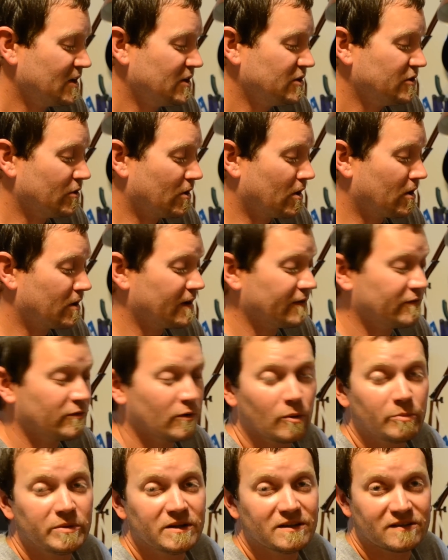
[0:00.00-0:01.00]
your RF
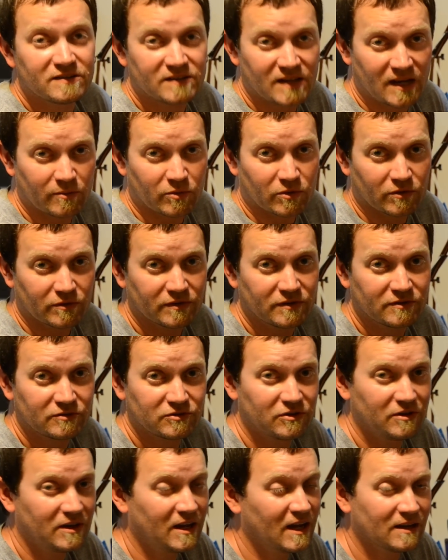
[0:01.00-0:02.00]
will be disabled.
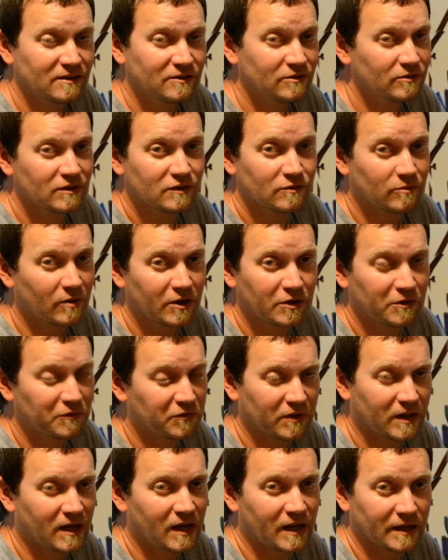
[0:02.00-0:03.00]
So you can't do this while you're
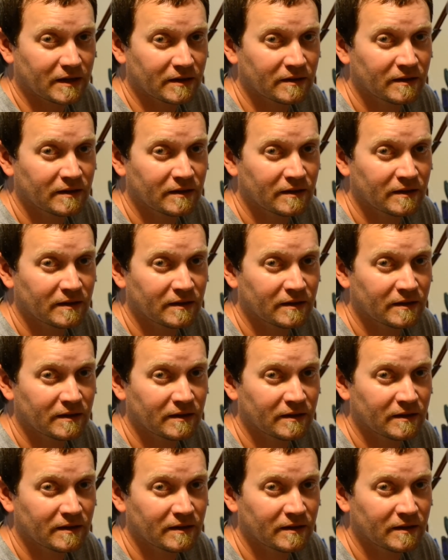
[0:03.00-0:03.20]
flying.